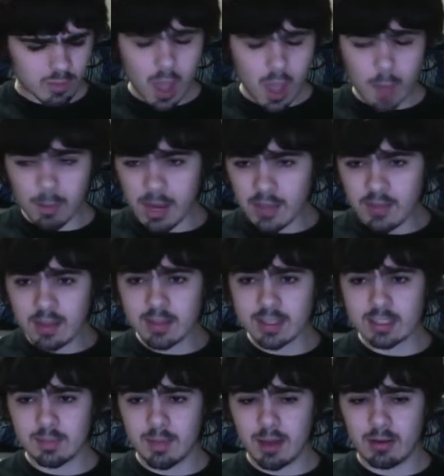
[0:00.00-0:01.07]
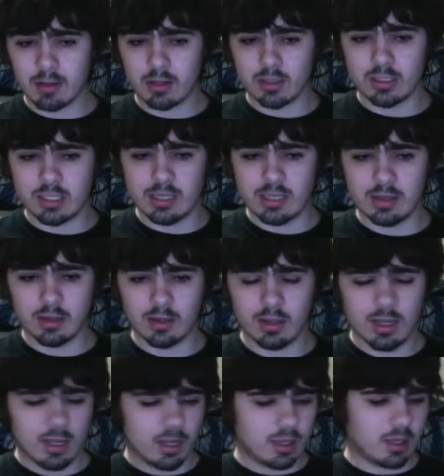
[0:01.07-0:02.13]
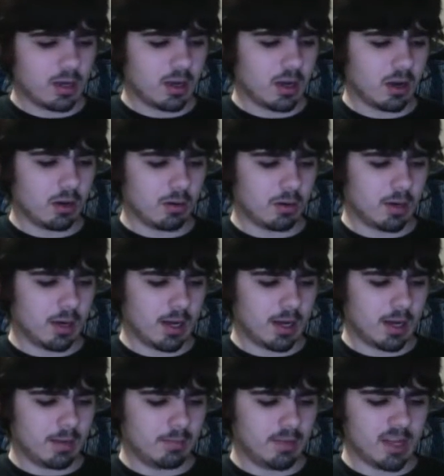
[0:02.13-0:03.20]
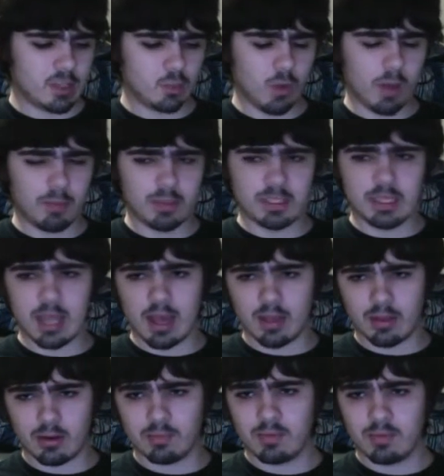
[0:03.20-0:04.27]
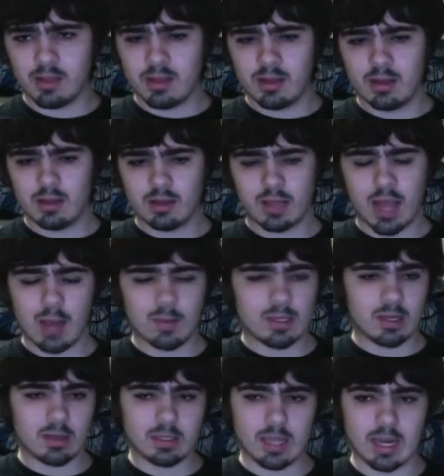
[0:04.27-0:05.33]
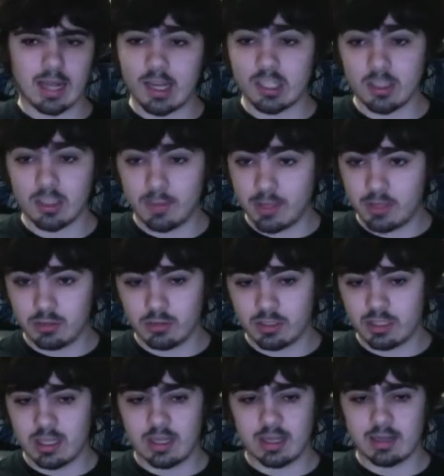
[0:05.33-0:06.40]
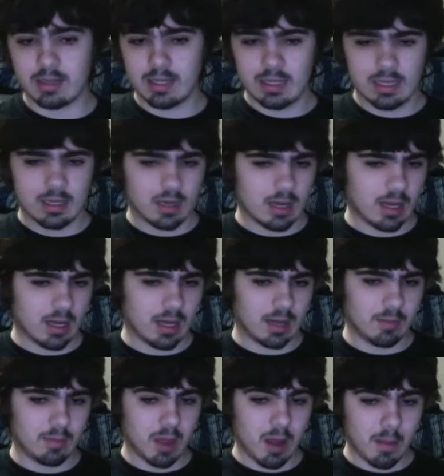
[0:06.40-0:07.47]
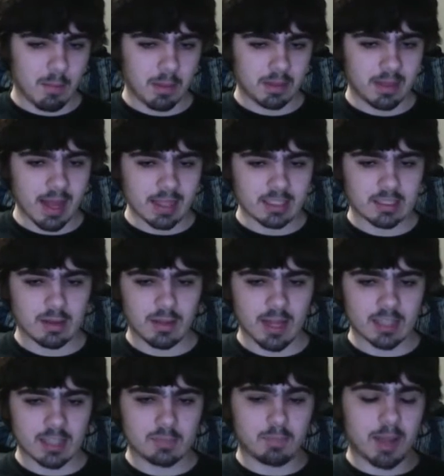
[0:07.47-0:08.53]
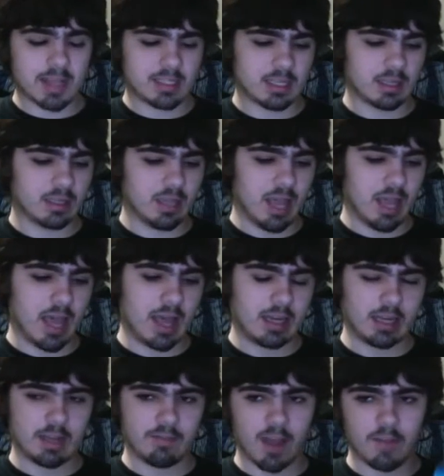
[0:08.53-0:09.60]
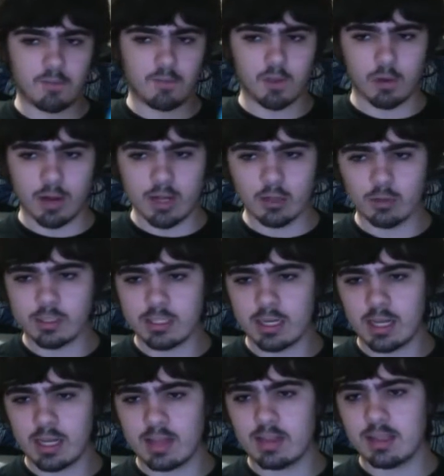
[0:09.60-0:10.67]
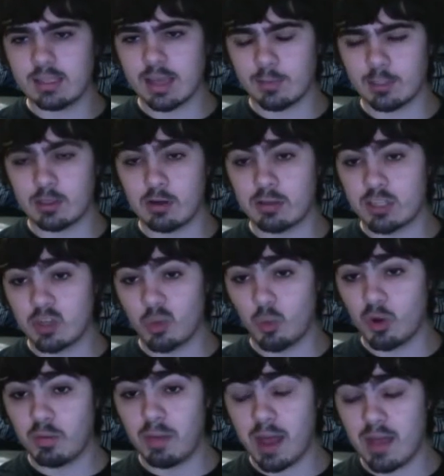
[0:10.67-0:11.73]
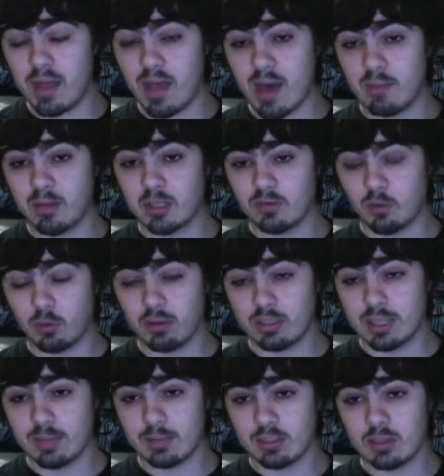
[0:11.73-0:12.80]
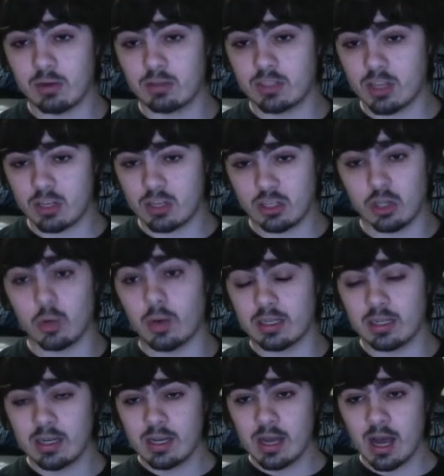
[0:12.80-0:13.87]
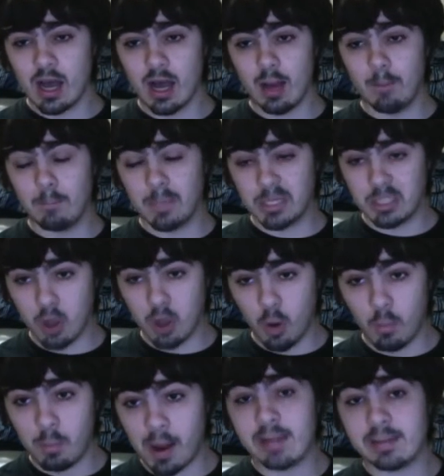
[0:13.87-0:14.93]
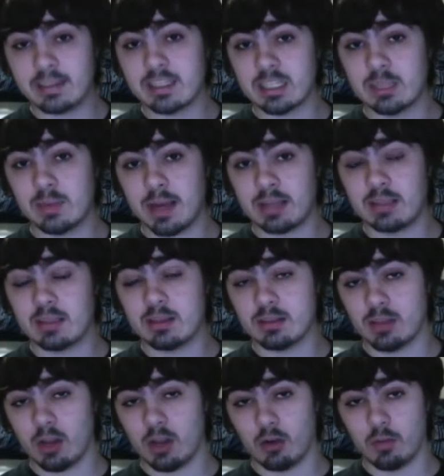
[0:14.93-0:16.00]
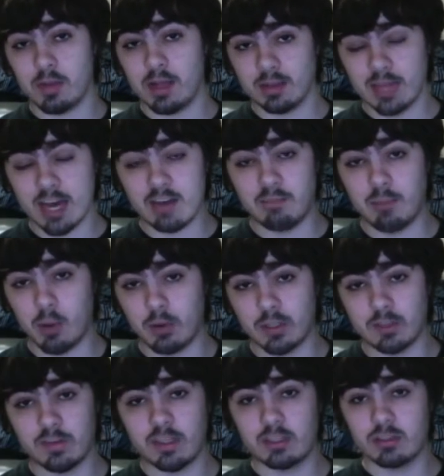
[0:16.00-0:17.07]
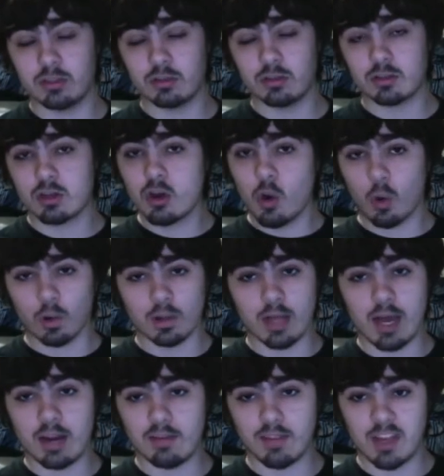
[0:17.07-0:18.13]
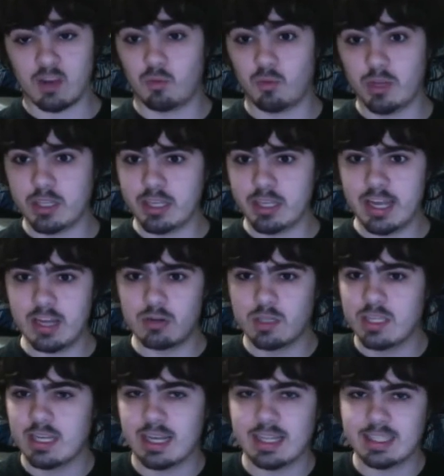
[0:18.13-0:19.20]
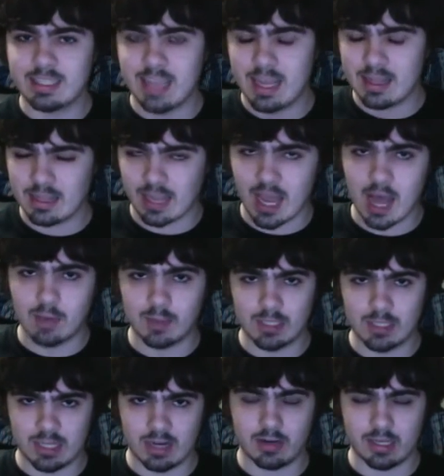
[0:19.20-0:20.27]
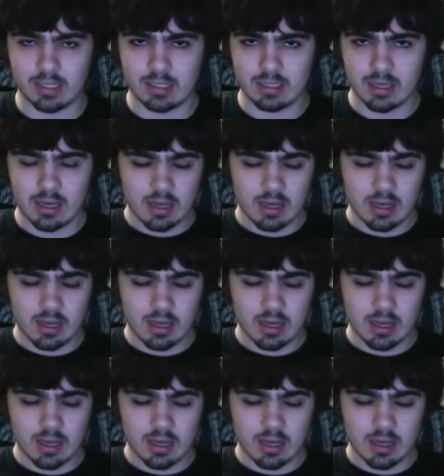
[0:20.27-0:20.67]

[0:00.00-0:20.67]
But I think that's about a good deal. It's well put together. The commentaries can occasionally be interesting. But that's basically it. If you're interested in these episodes and you would pay that much for these episodes, then do it. But don't buy this expecting there to be a lot of bonus features or a lot of like really interesting insight in the commentaries.